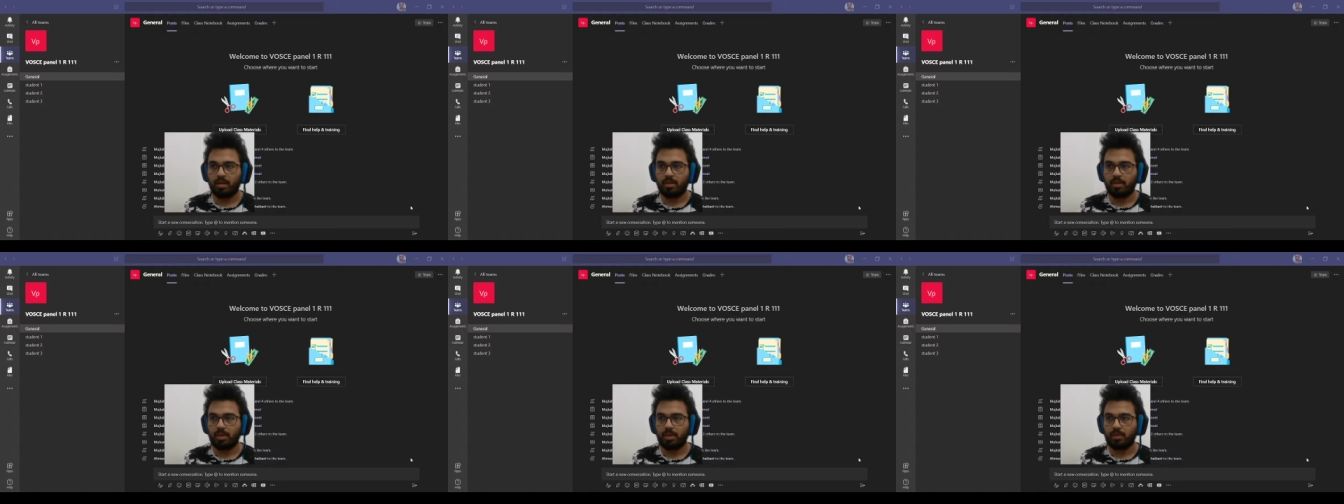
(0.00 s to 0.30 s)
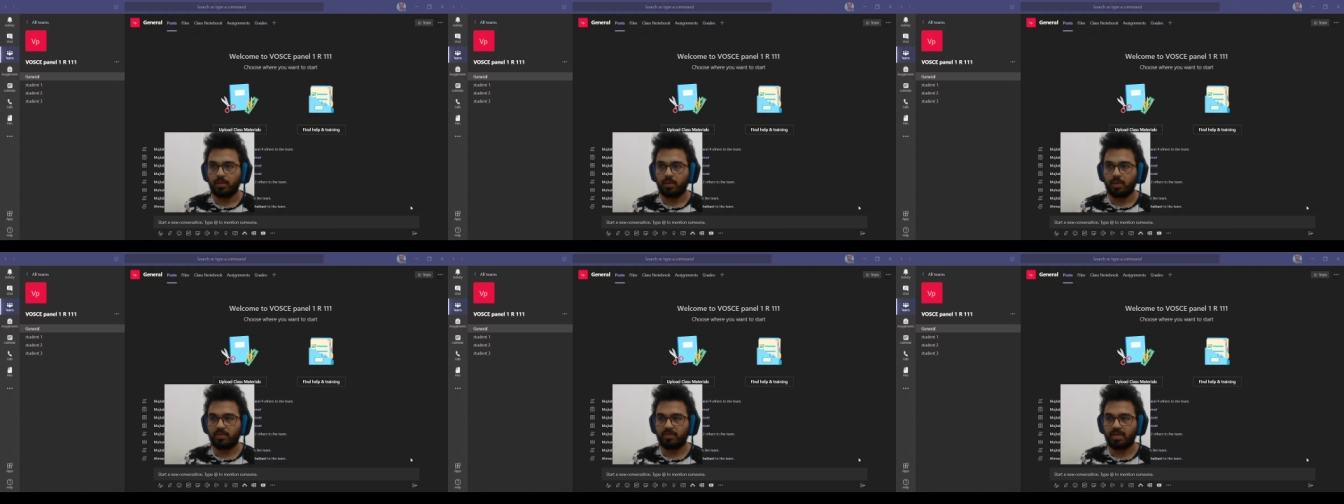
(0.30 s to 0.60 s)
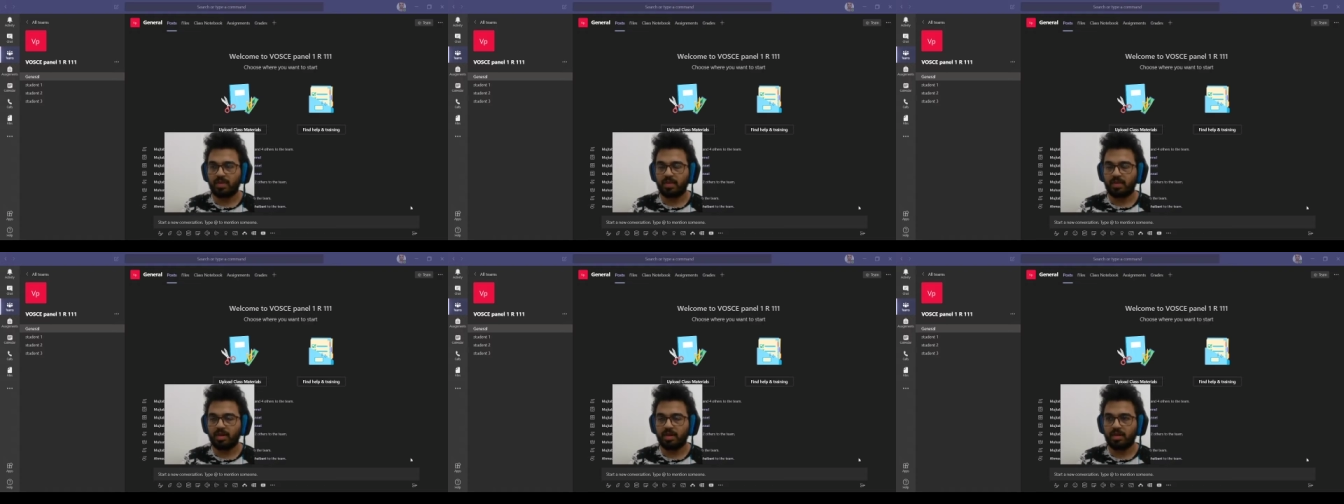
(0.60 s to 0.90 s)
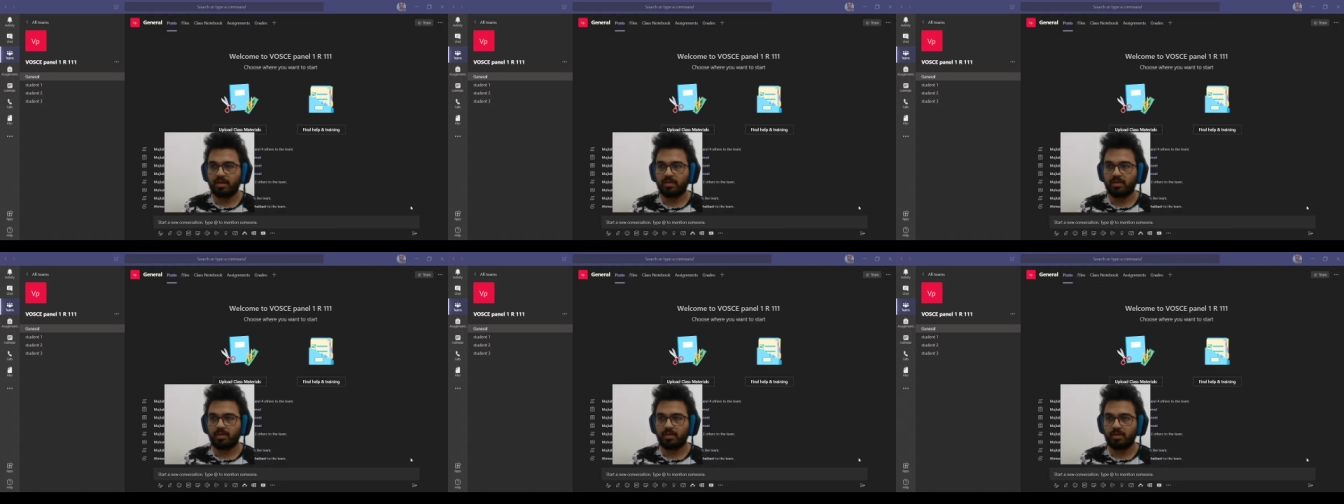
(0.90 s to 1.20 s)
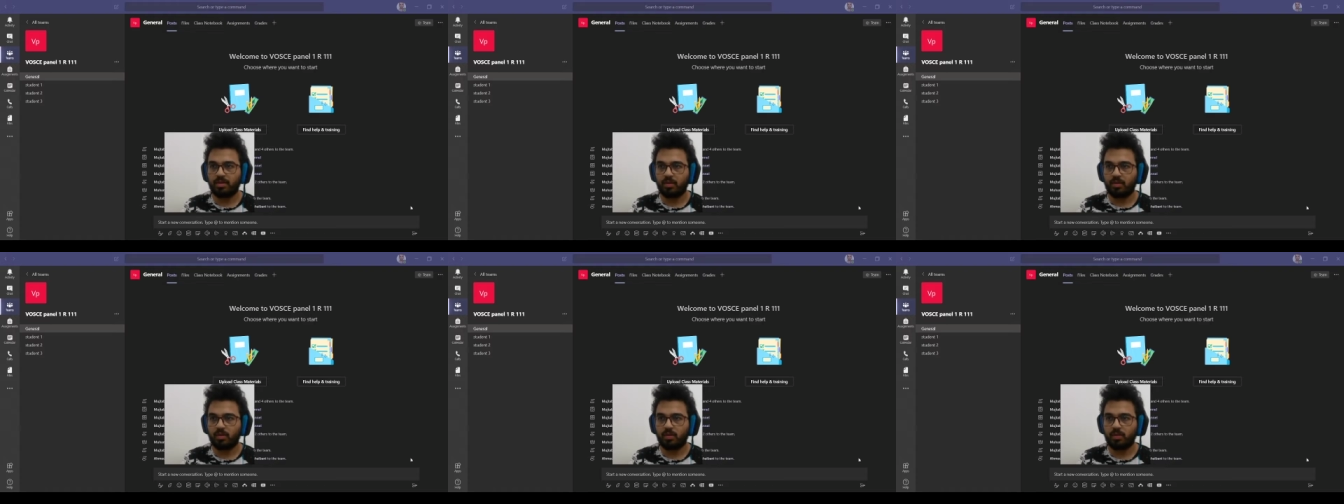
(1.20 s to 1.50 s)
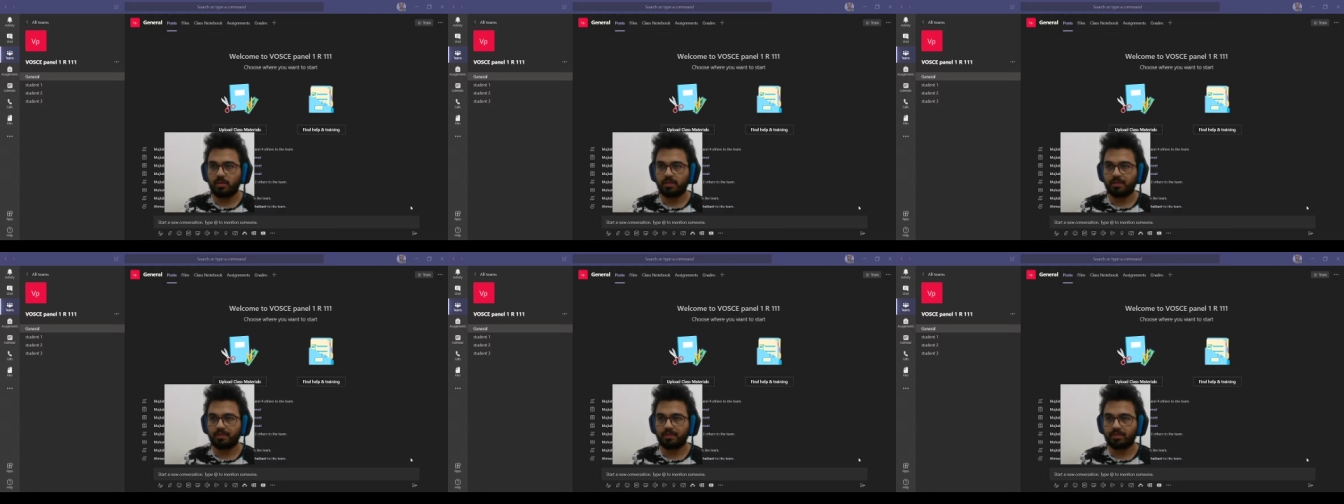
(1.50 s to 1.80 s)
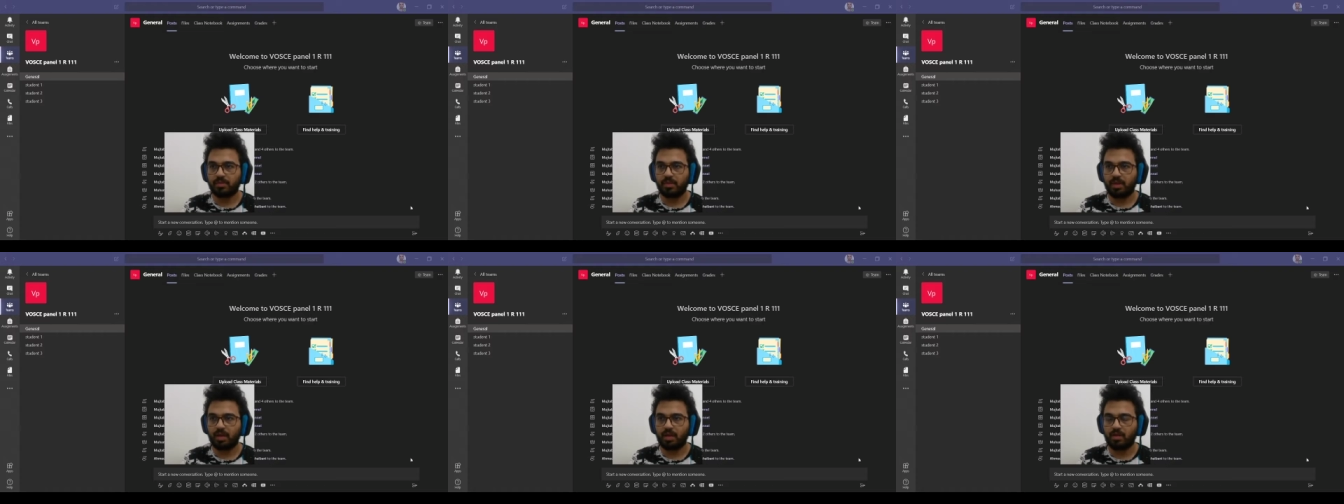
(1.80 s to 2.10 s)
What we've decided to do
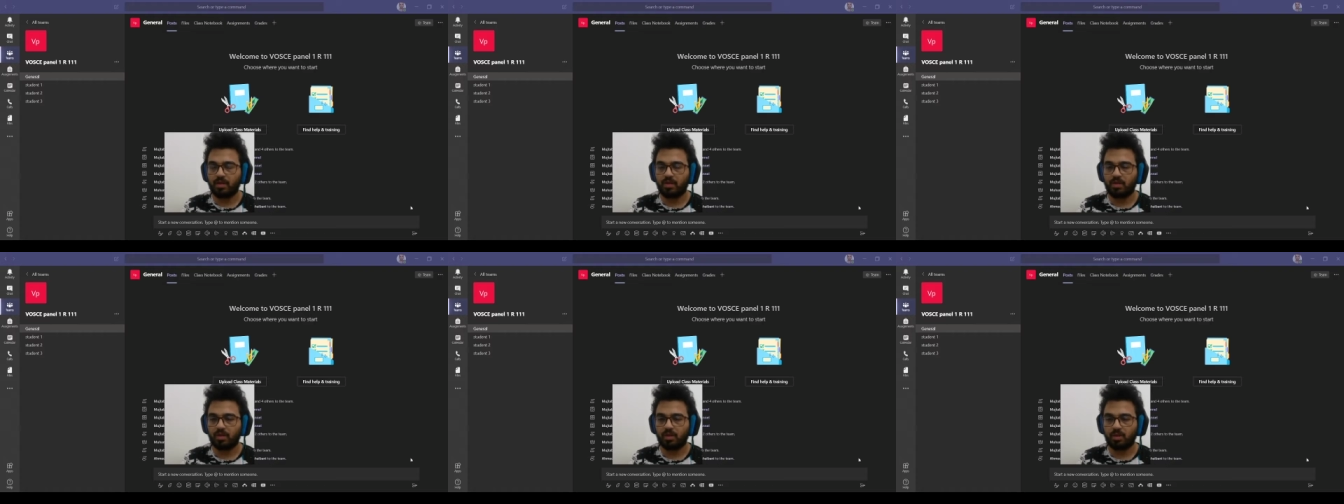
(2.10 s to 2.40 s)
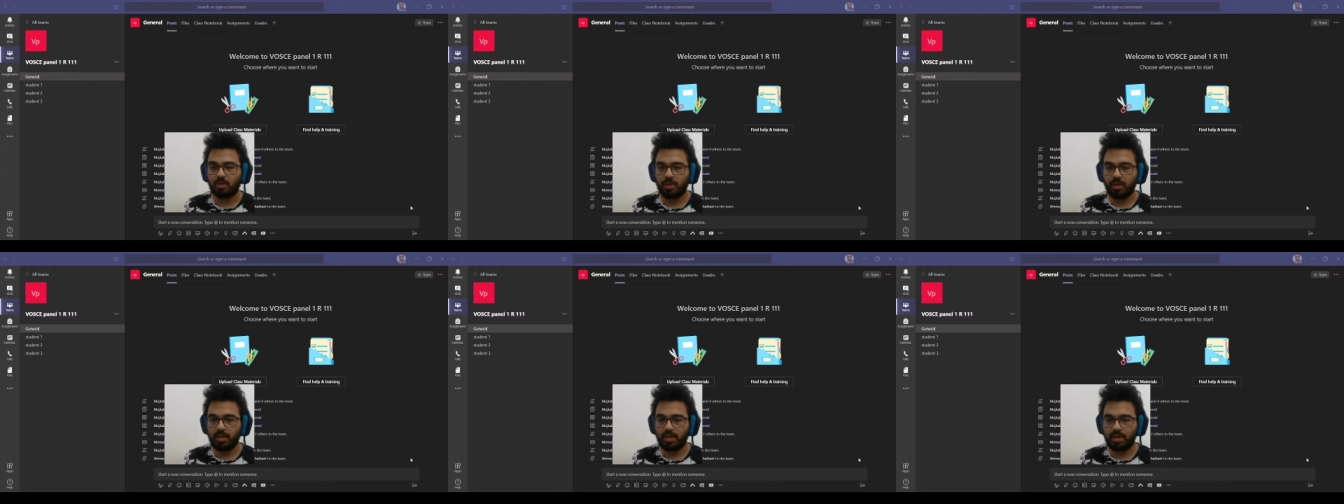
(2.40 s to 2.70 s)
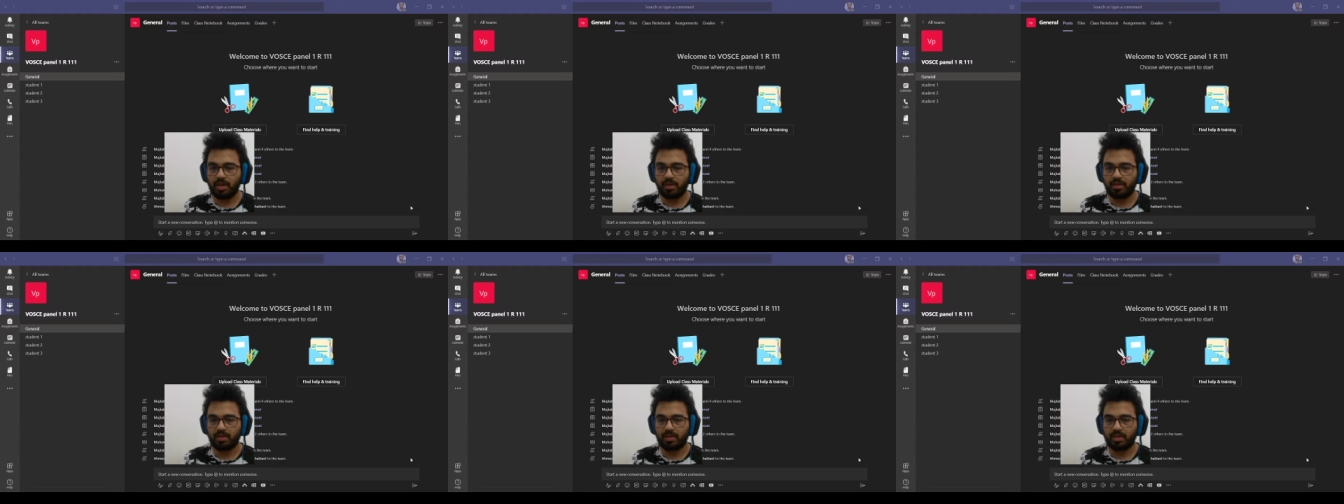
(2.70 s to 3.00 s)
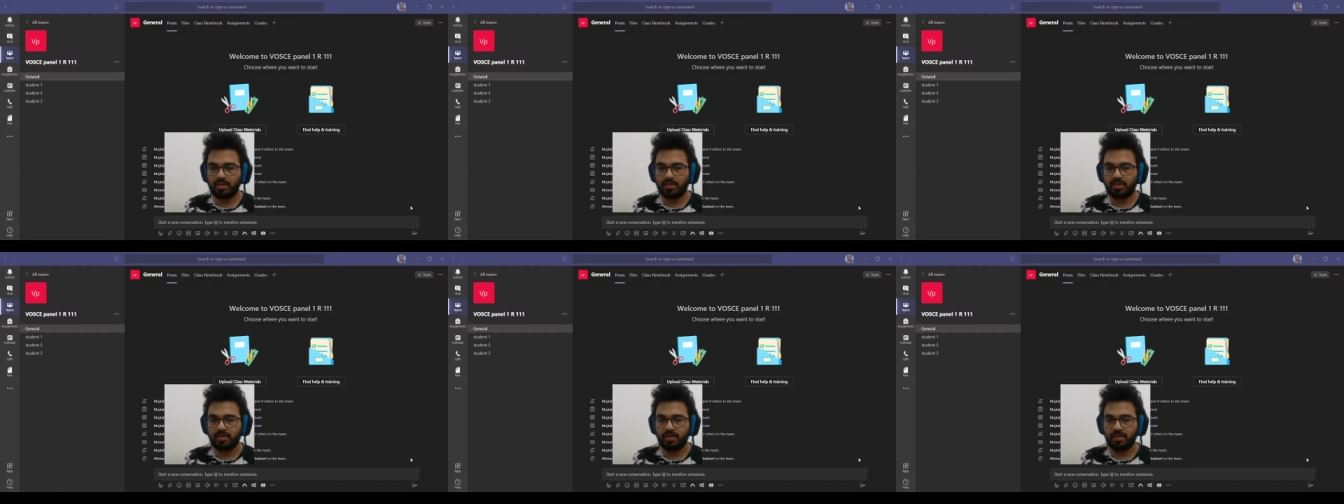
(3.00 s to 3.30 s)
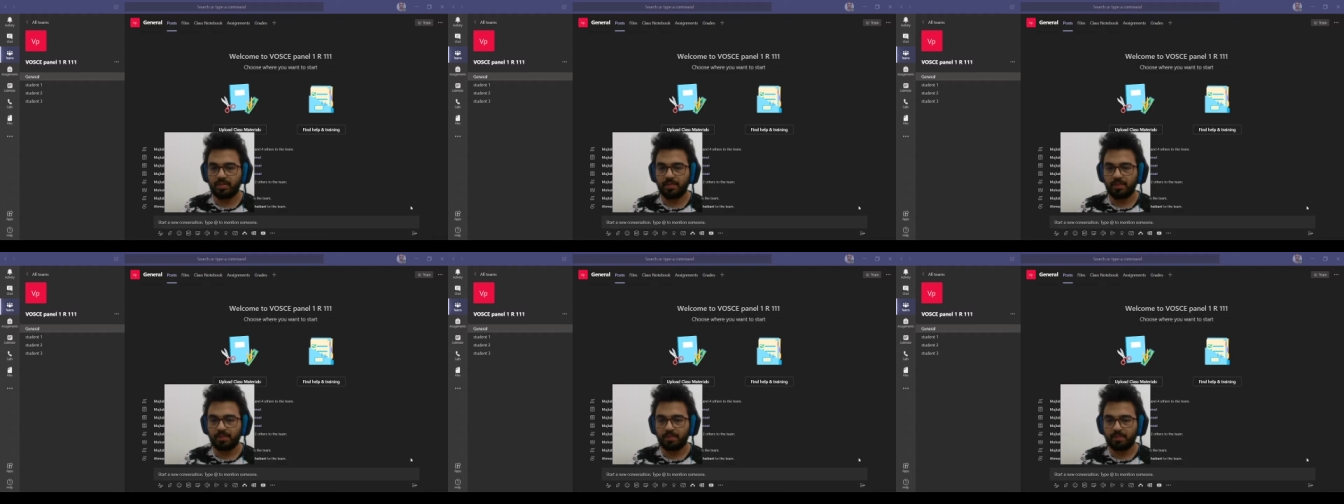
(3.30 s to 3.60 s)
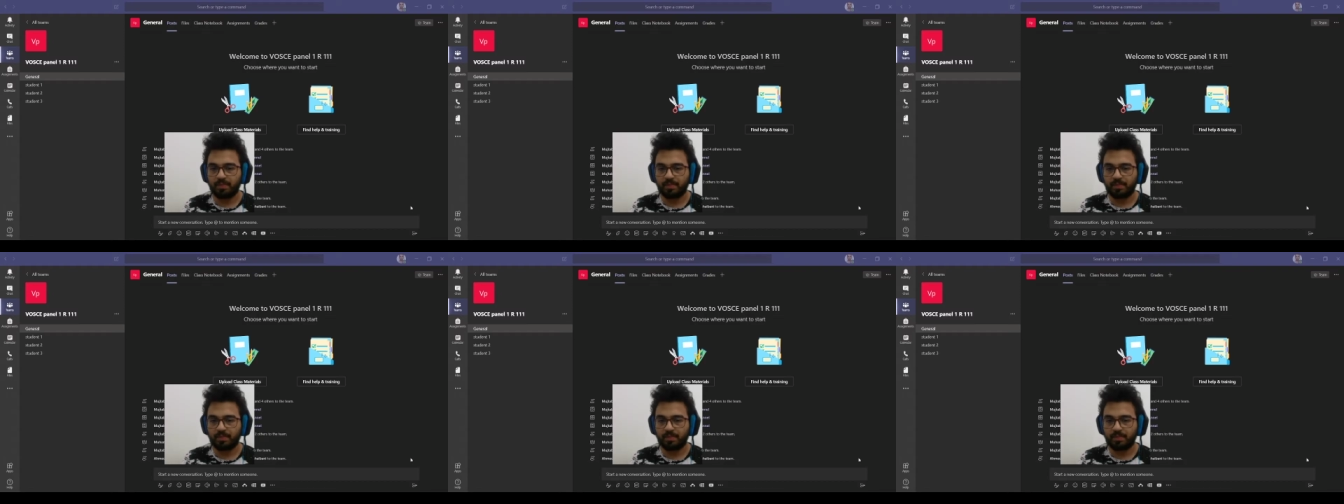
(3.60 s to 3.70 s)
is to create a team